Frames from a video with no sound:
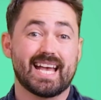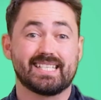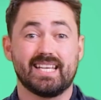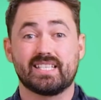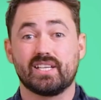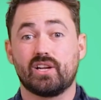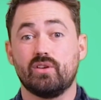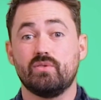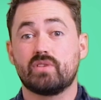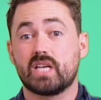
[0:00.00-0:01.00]
assets
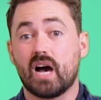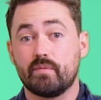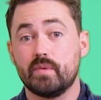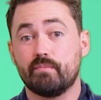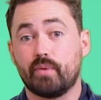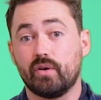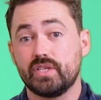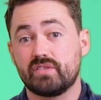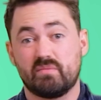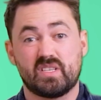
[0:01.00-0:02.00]
include government
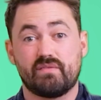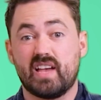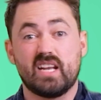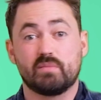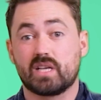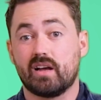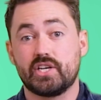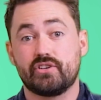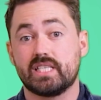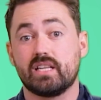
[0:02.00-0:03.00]
bonds from developed
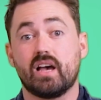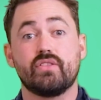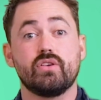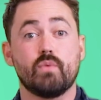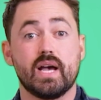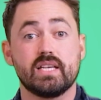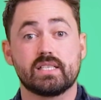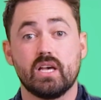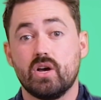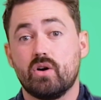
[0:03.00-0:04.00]
countries like the
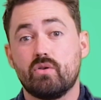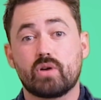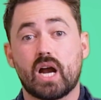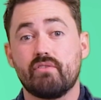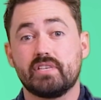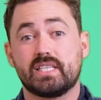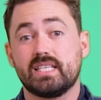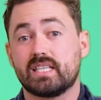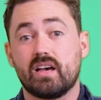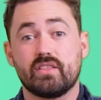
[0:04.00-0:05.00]
US, or
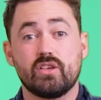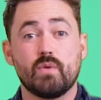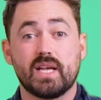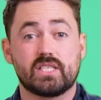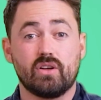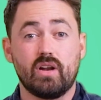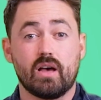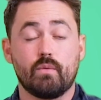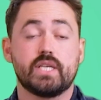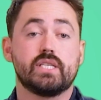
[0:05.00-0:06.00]
currencies like the US
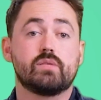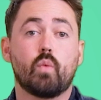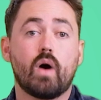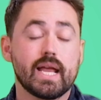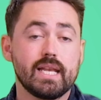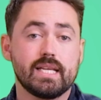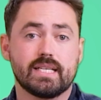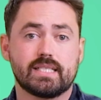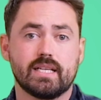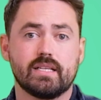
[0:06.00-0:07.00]
dollar, which is widely
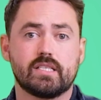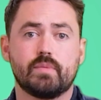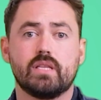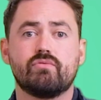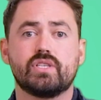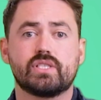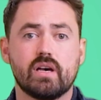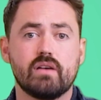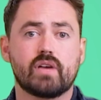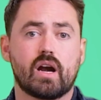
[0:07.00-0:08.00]
considered to be the
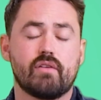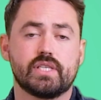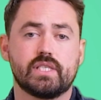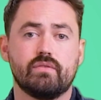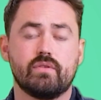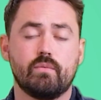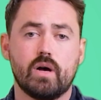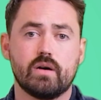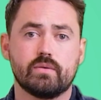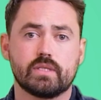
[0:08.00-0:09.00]
reserve currency of the
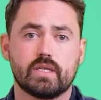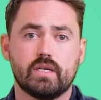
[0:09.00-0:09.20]
world.